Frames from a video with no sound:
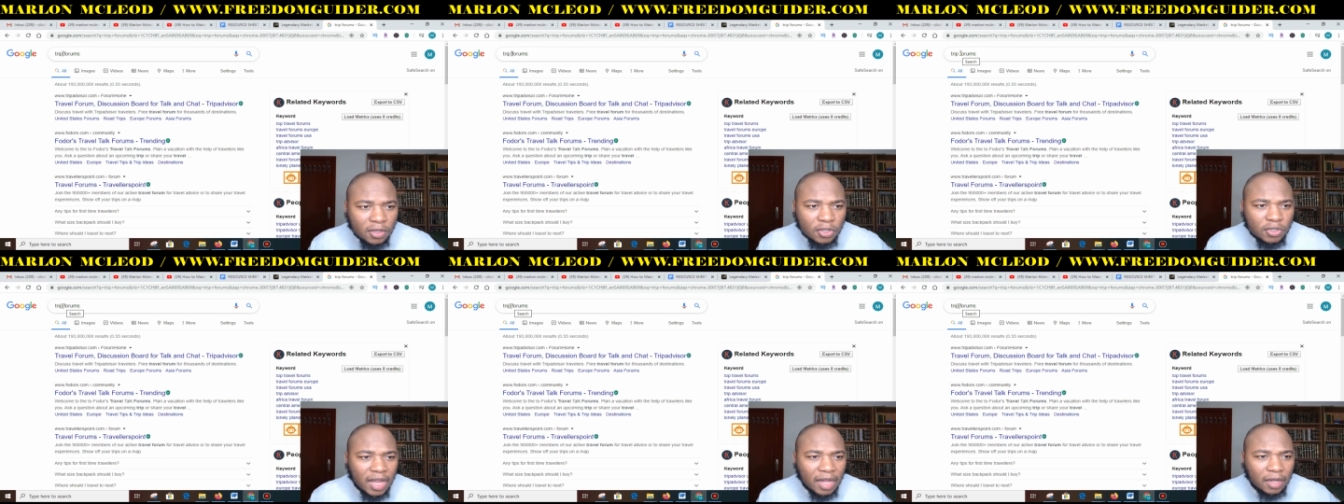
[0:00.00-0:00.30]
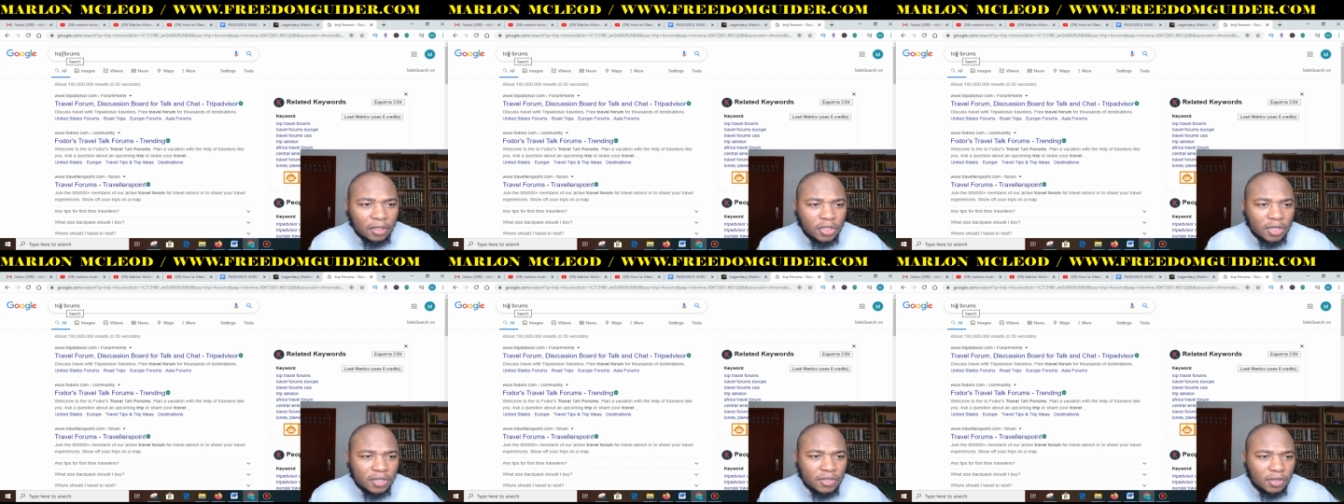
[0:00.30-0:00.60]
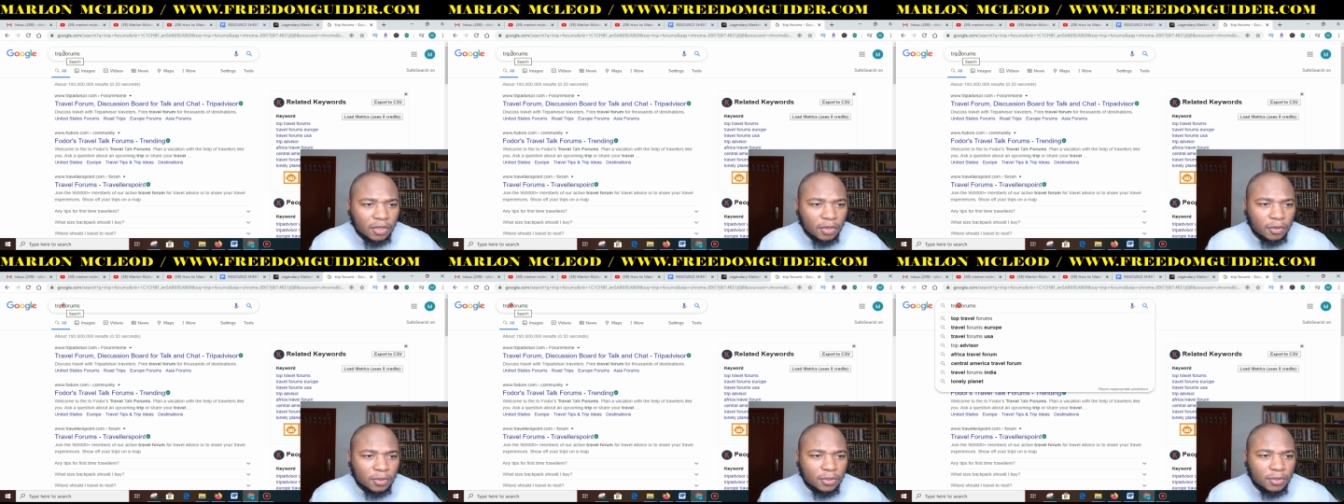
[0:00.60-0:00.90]
So I'll
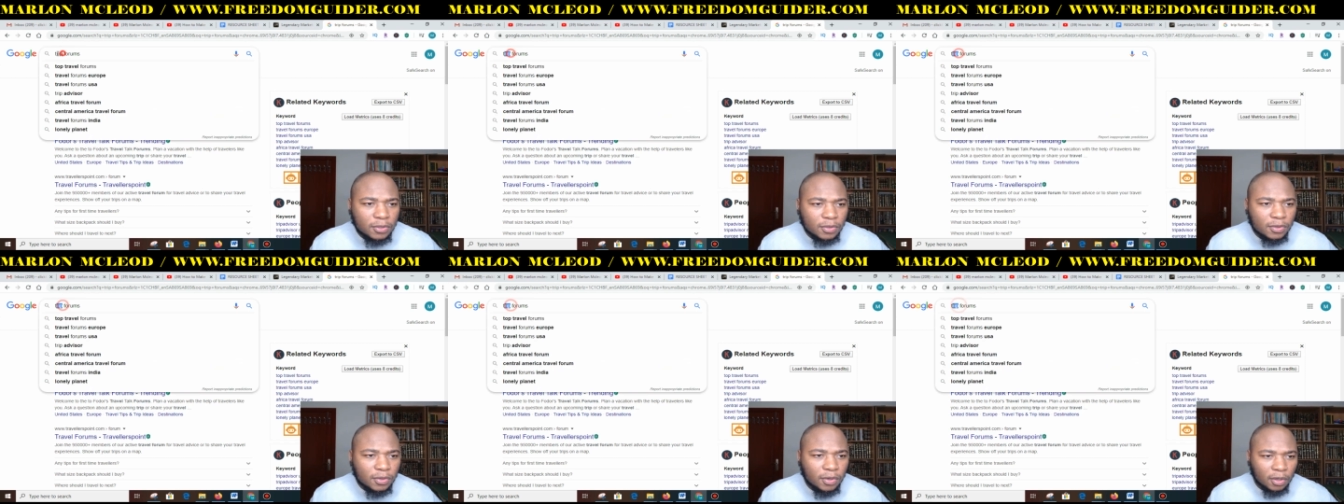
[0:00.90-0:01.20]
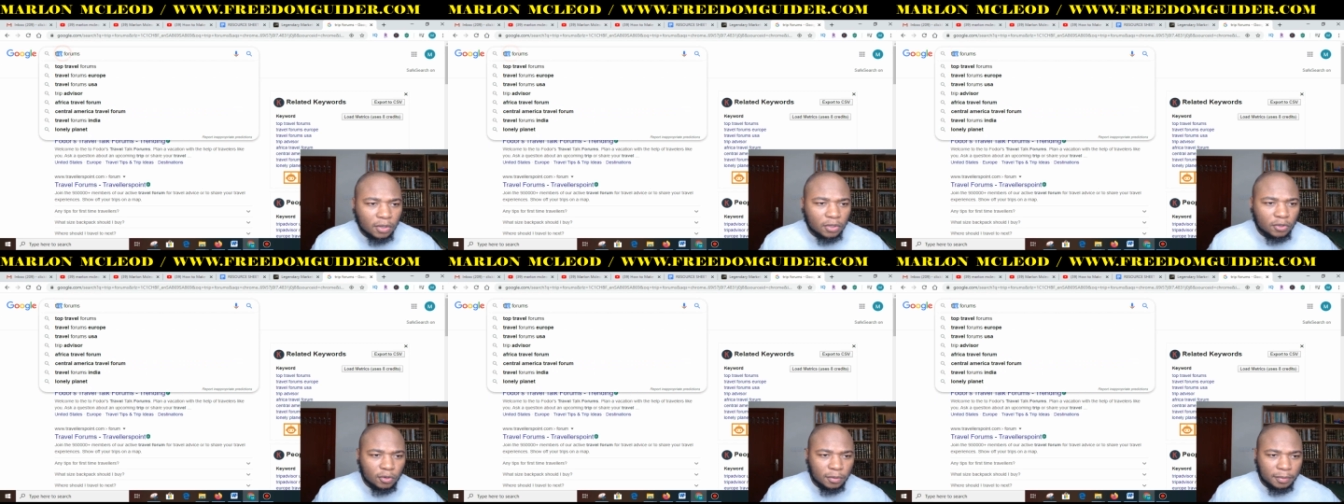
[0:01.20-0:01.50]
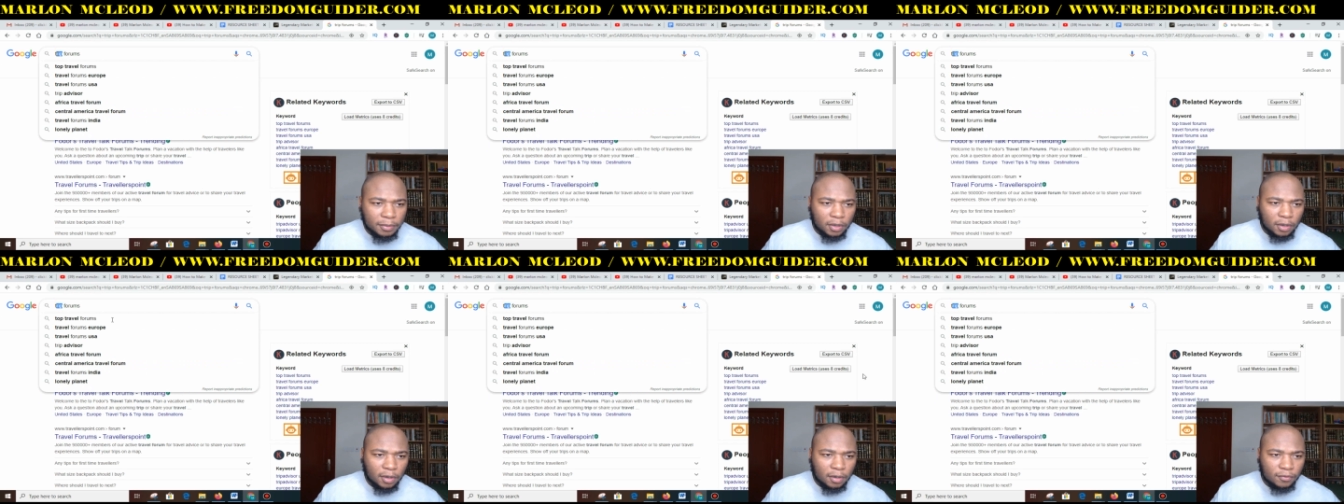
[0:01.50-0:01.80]
just go to
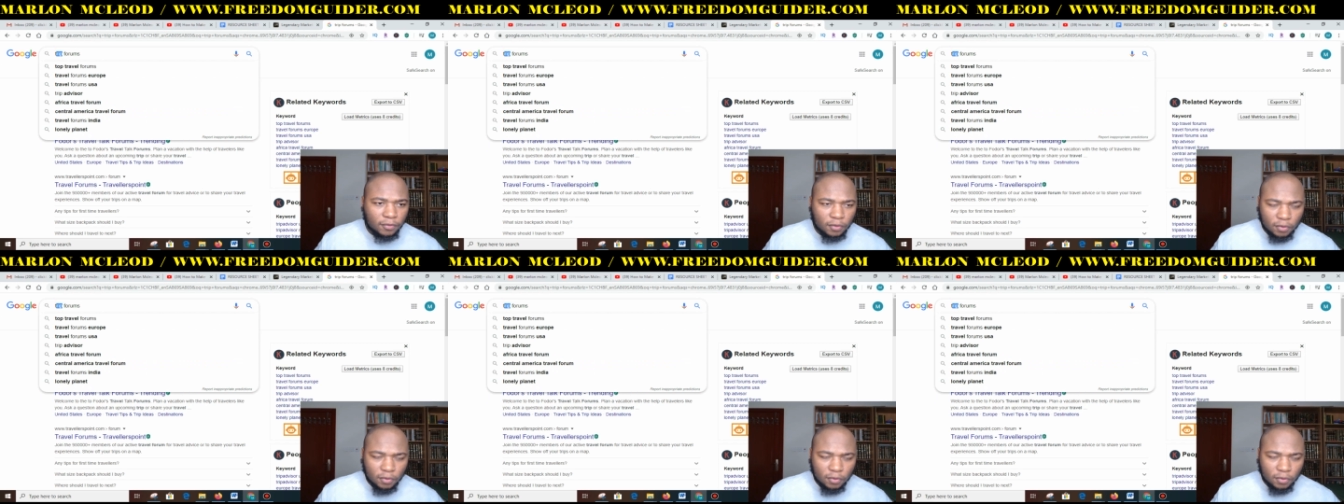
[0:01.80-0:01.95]
entrepreneur